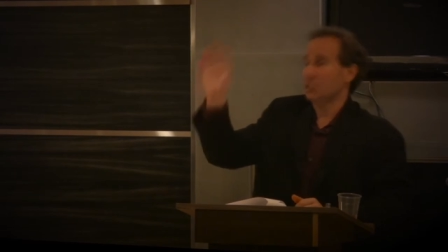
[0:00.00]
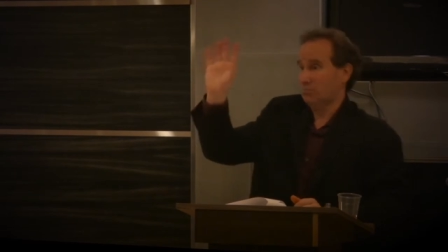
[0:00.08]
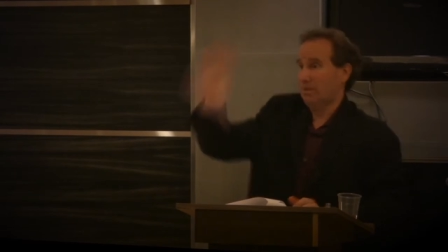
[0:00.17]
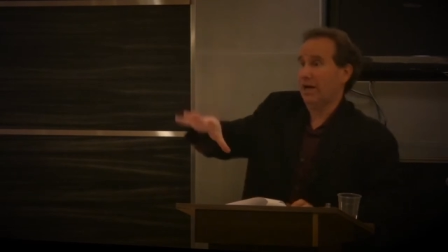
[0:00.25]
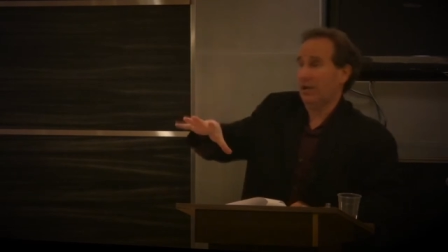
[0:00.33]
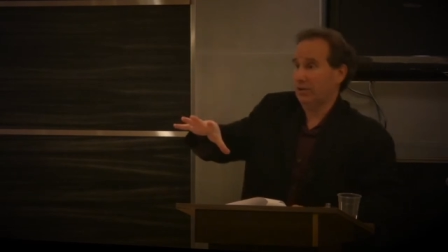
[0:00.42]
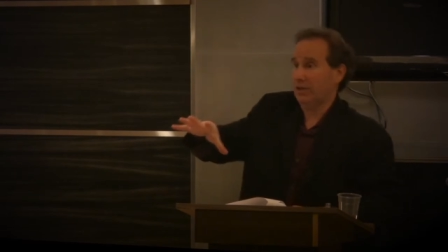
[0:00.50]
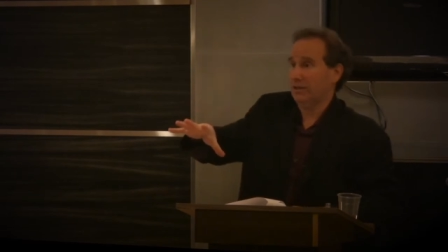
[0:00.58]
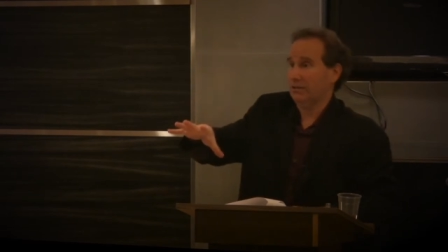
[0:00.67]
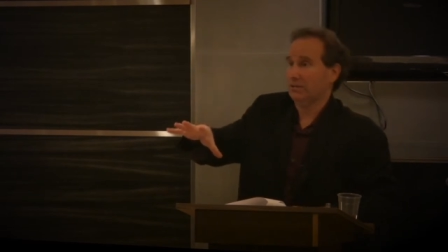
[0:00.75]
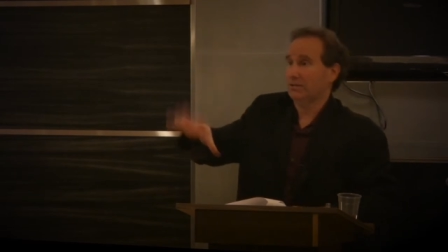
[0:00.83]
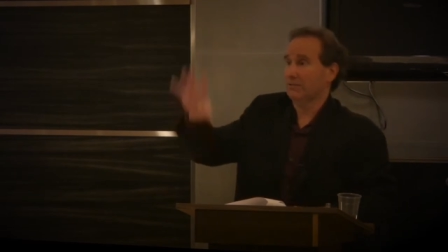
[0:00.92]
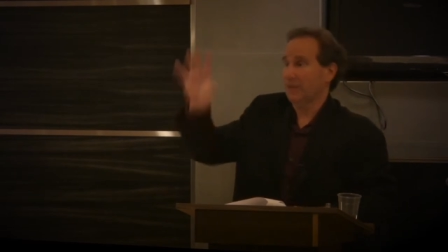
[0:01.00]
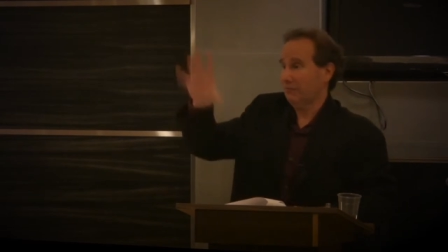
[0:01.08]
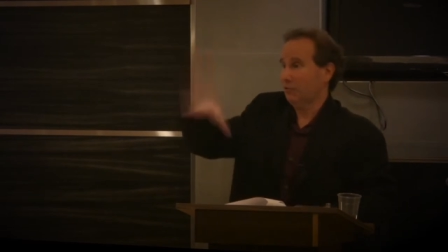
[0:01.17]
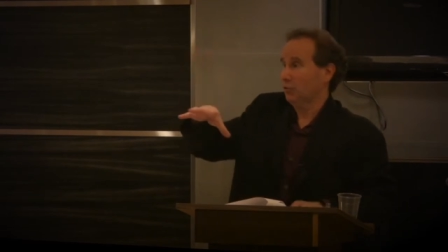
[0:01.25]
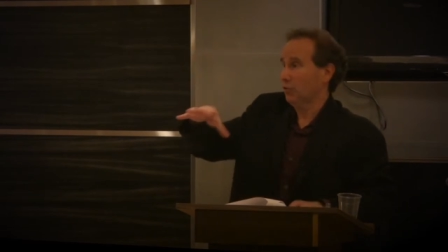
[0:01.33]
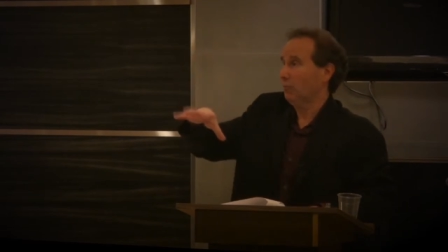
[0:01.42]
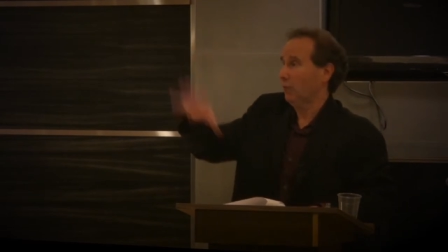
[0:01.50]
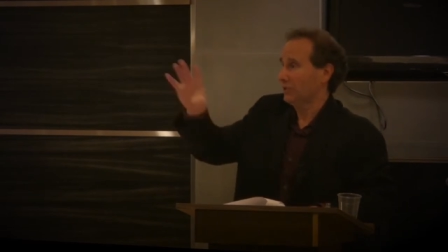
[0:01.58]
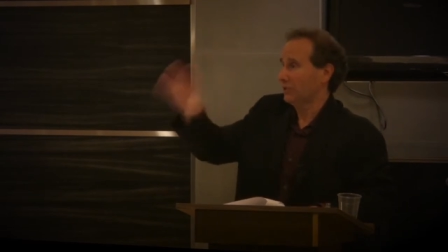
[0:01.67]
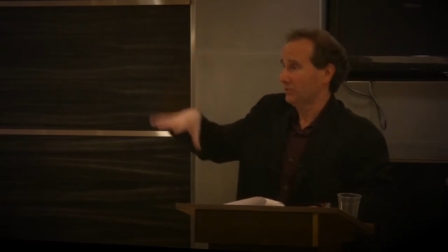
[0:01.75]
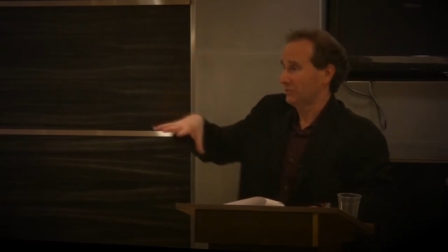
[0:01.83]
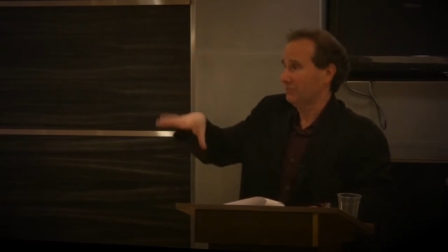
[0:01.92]
is parody, right? If you grew up
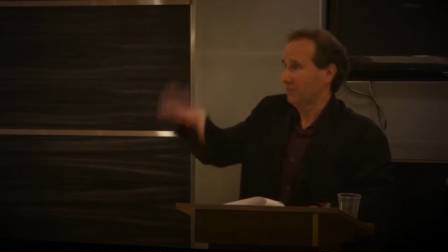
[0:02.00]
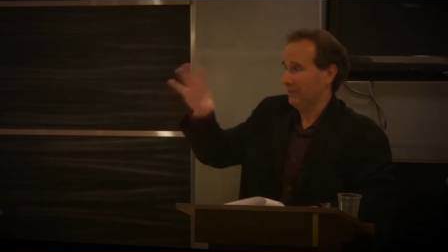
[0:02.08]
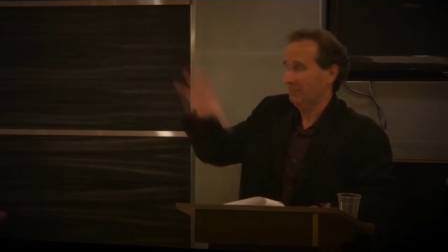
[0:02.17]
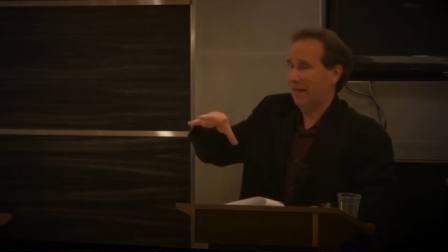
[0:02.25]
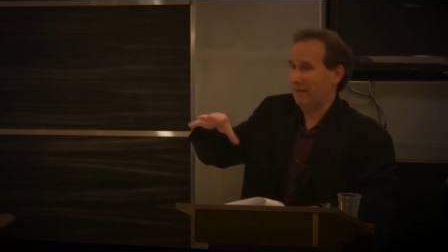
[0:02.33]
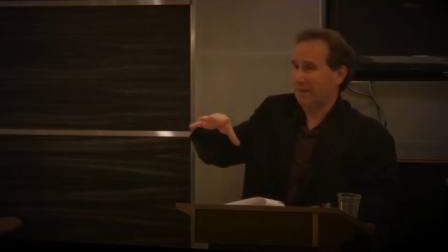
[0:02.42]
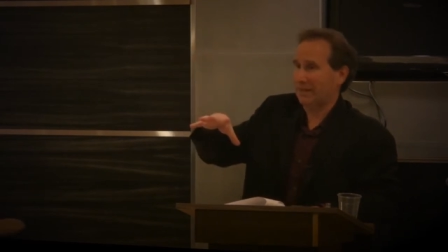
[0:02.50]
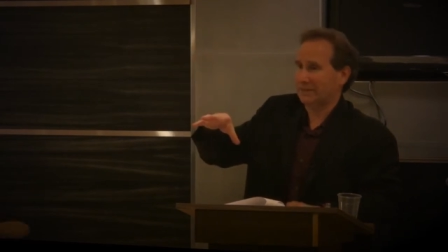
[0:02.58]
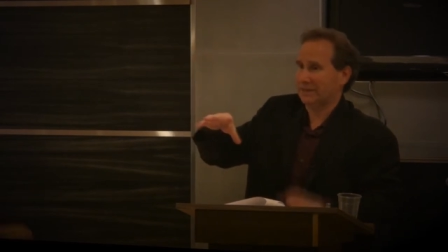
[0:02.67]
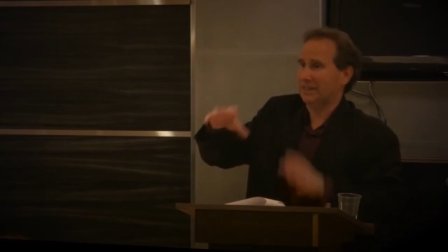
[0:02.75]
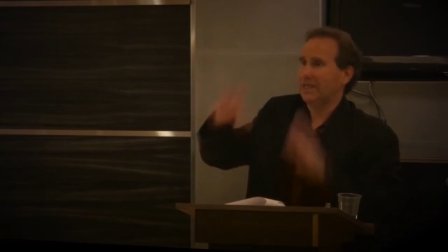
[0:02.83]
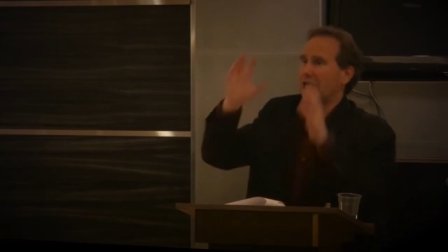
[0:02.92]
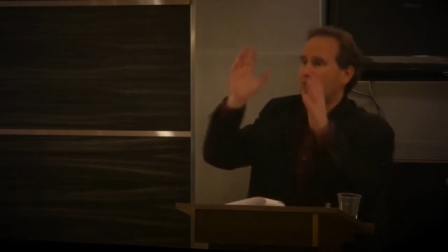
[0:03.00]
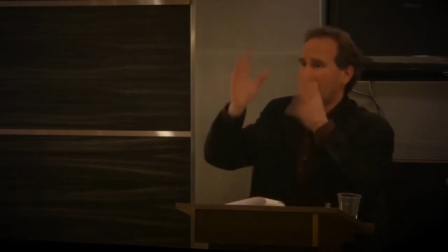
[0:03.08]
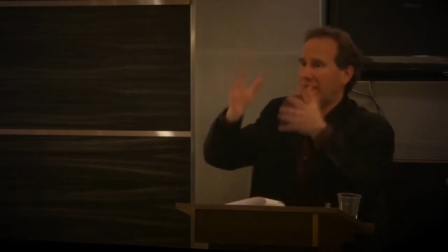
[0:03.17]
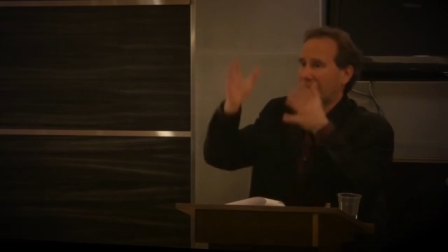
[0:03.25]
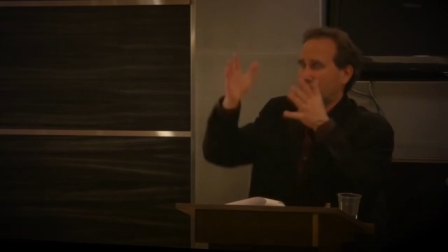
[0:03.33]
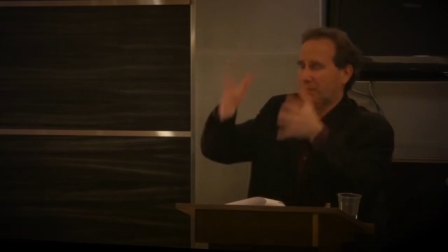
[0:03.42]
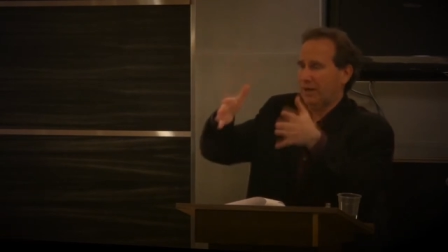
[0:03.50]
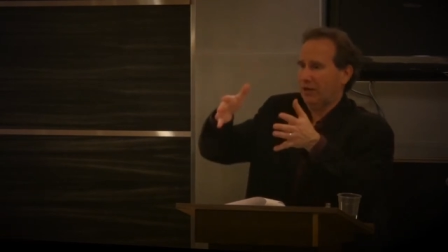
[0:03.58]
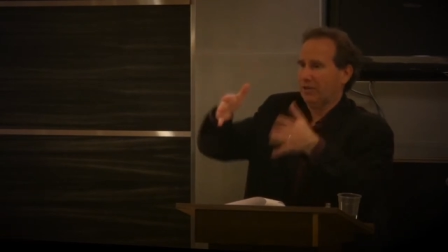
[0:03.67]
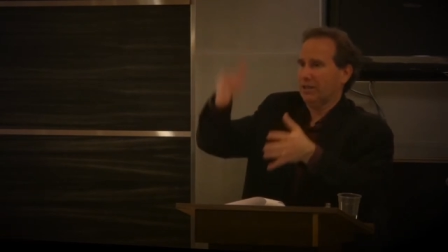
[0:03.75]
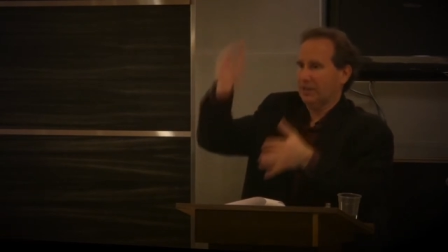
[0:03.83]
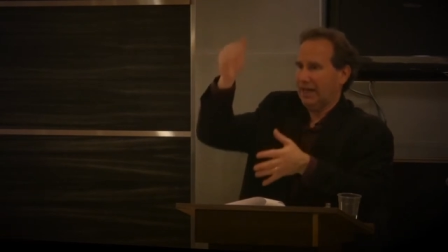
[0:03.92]
watching, reading Mad Magazine, that's parody.